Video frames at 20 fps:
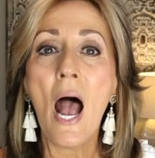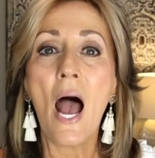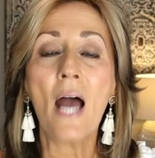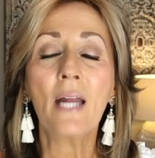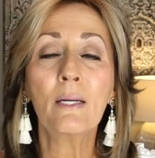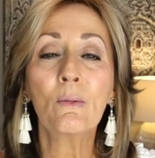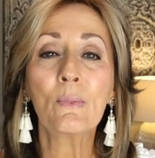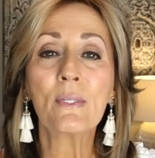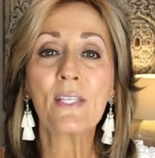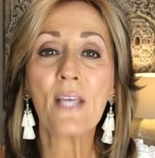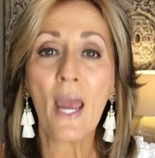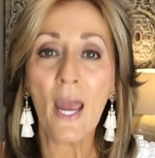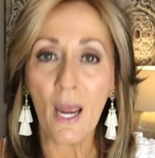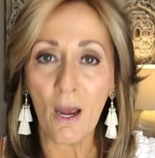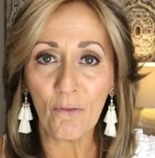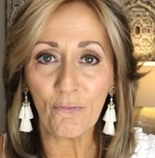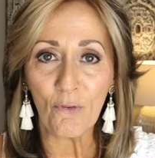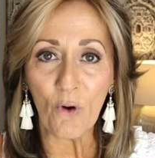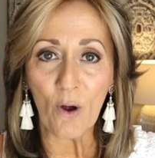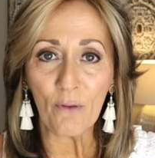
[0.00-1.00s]
And it was
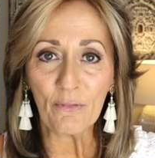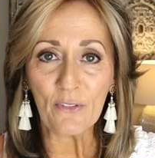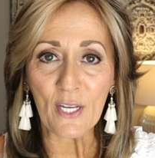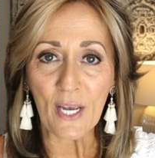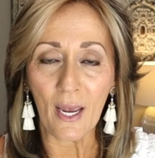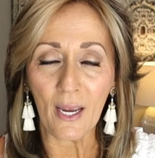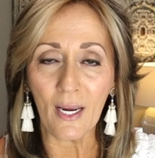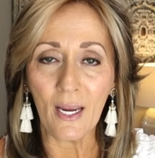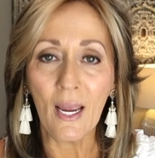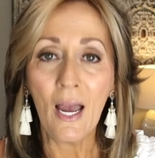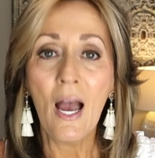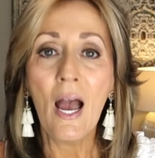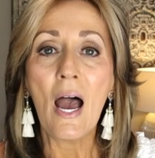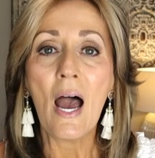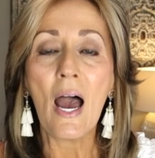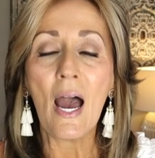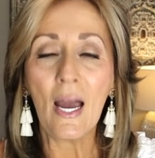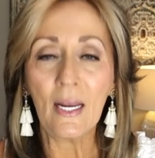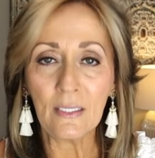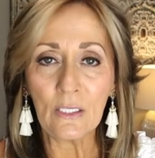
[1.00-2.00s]
half off day
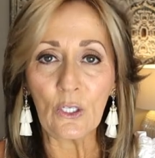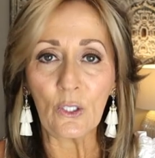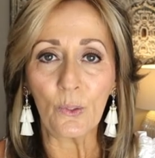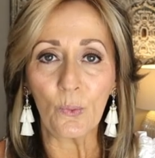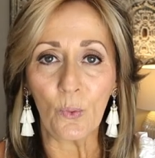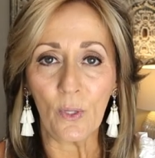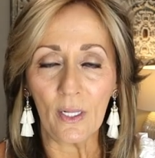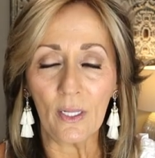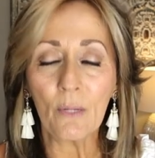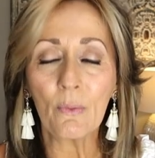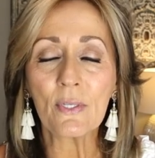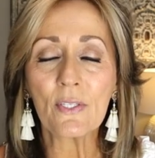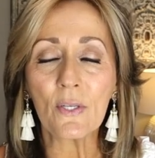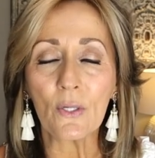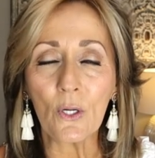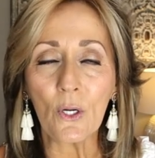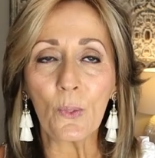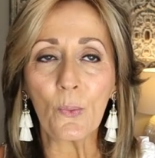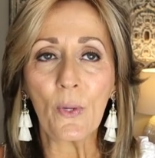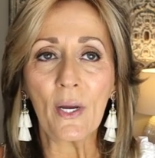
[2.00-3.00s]
at Goodwill. It was
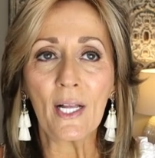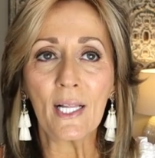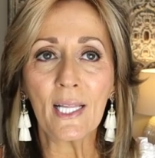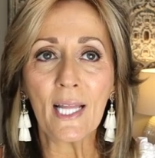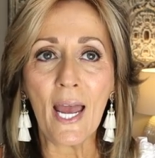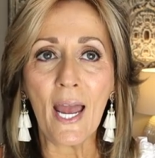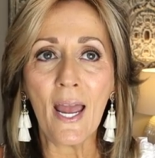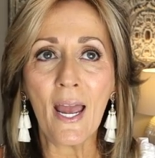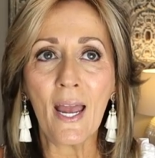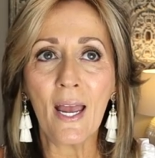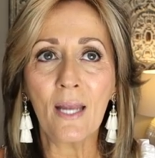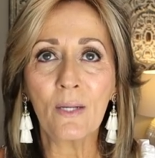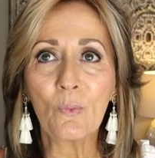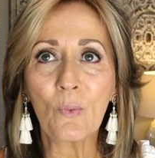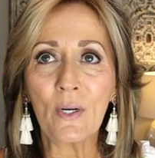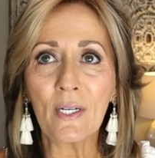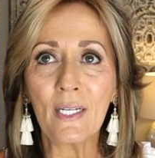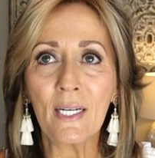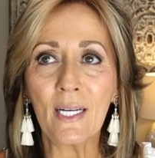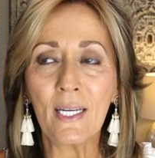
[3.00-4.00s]
a Goodwill. And
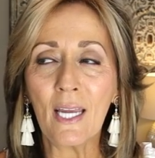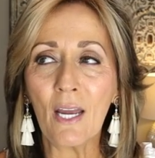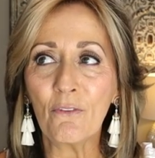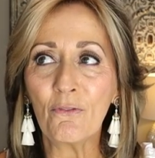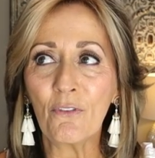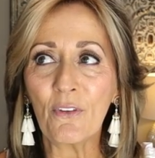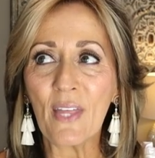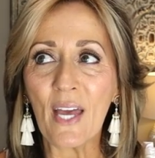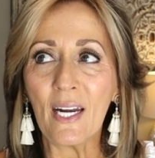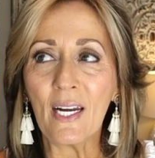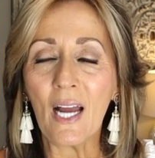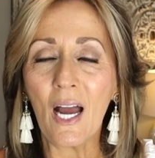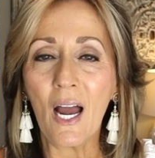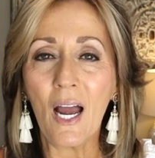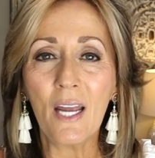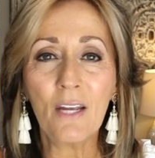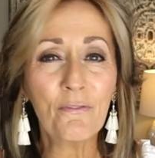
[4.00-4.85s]
what did I get for that?